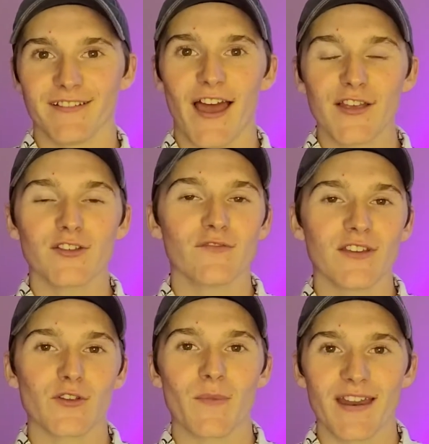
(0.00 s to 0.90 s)

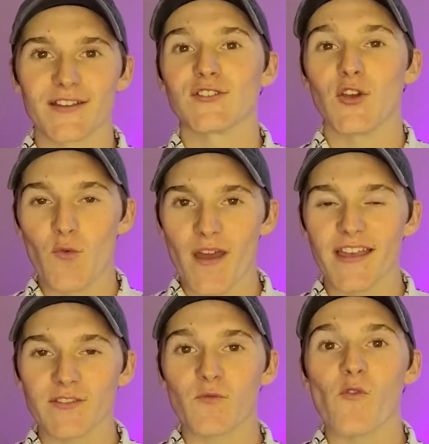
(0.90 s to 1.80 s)
SUVs are made in two
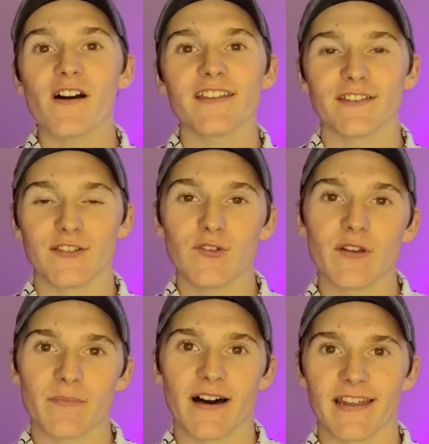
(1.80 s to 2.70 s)
ways. One is
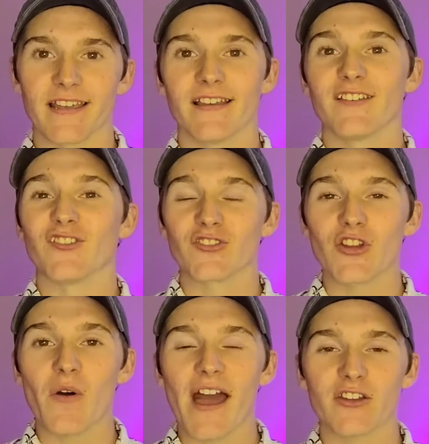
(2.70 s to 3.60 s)
unibody. There's
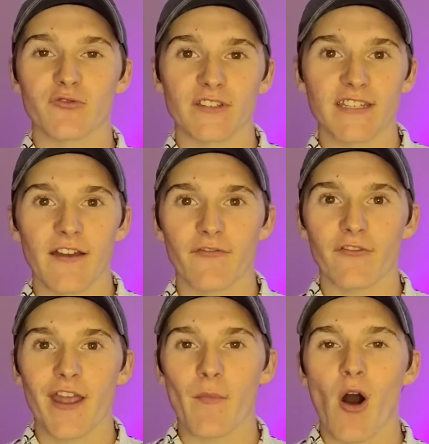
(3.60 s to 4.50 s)
no actual set
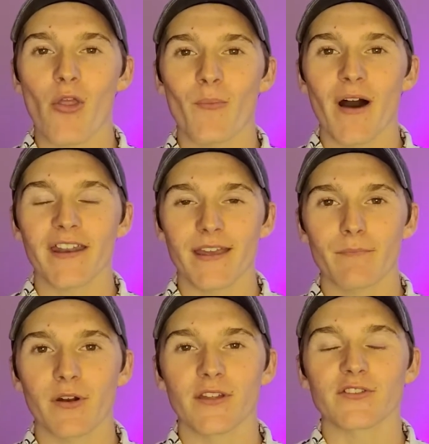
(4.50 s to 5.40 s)
frame. All the body
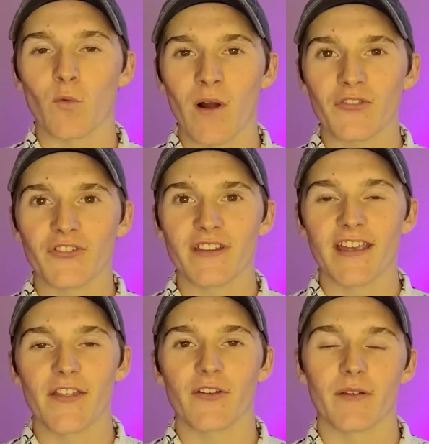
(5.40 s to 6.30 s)
components are welded
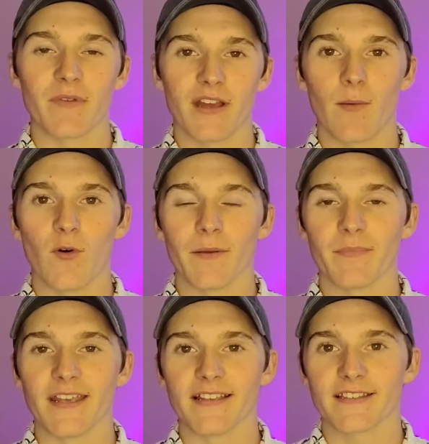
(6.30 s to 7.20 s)
together and become one
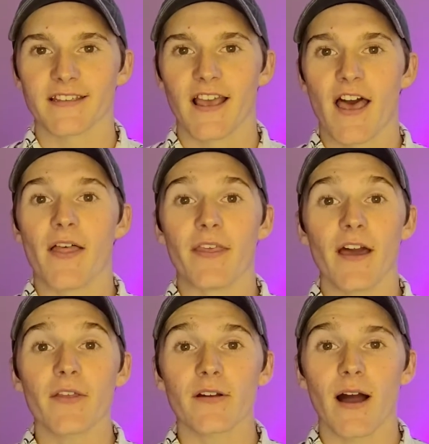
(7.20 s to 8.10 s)
piece. The
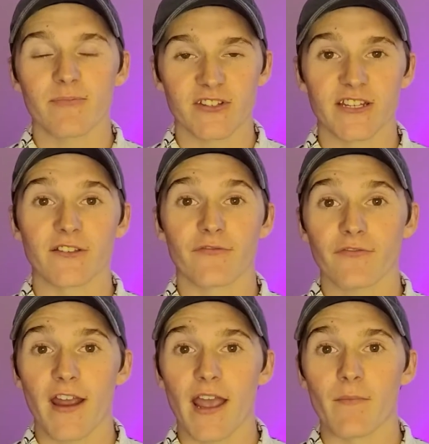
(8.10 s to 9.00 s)
other option is a
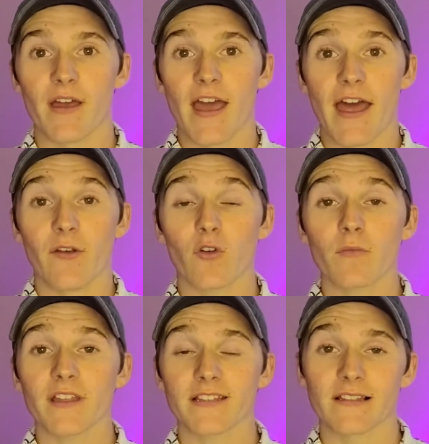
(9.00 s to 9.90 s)
frame, and
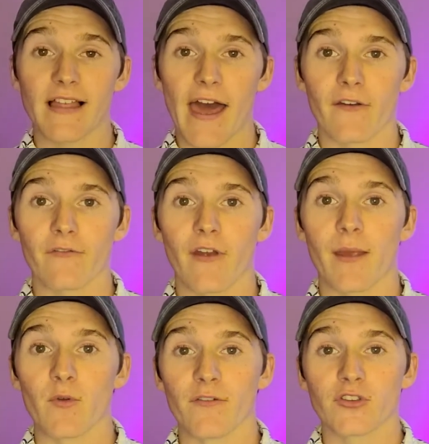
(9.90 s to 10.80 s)
normally it's a ladder
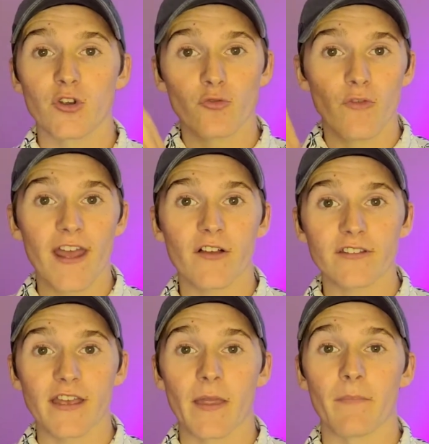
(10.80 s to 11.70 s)
frame. You have two rails
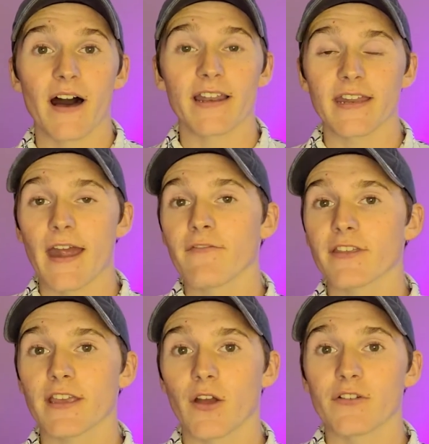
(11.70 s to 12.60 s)
and the body and
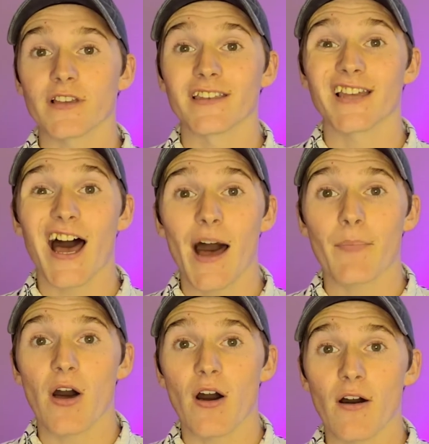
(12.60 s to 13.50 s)
everything goes on
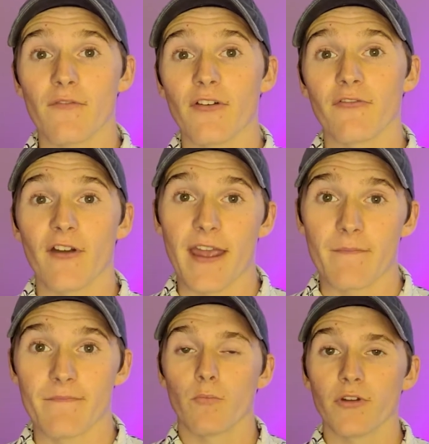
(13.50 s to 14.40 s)
top of the frame.
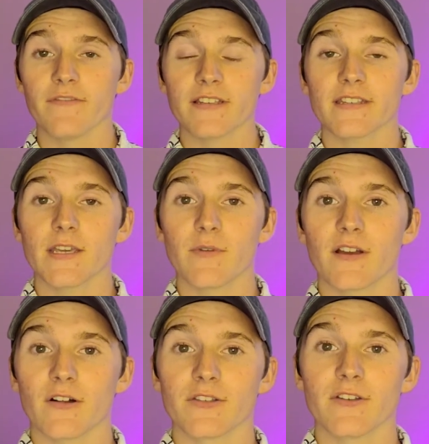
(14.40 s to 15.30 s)
Previously, we
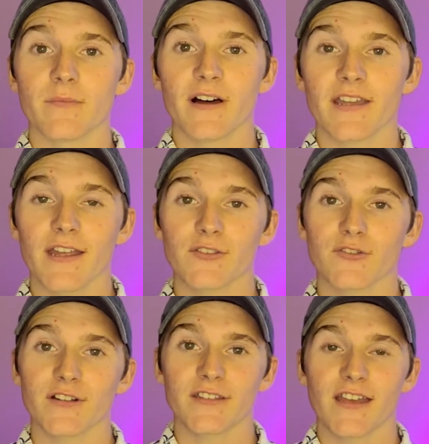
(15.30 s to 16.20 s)
called unibody
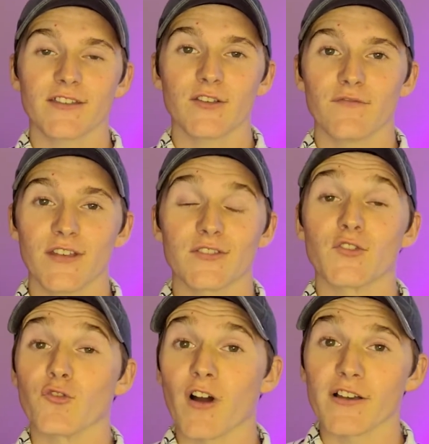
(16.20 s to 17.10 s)
constructed SUVs
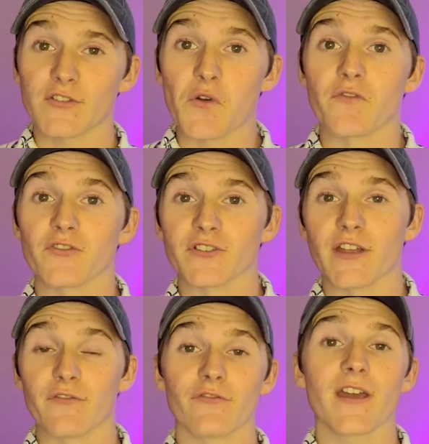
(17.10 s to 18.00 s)
crossovers
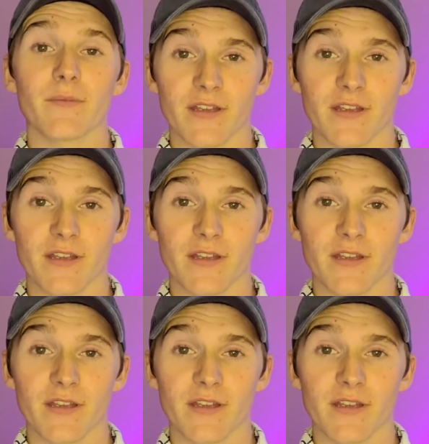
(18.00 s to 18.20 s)
and framed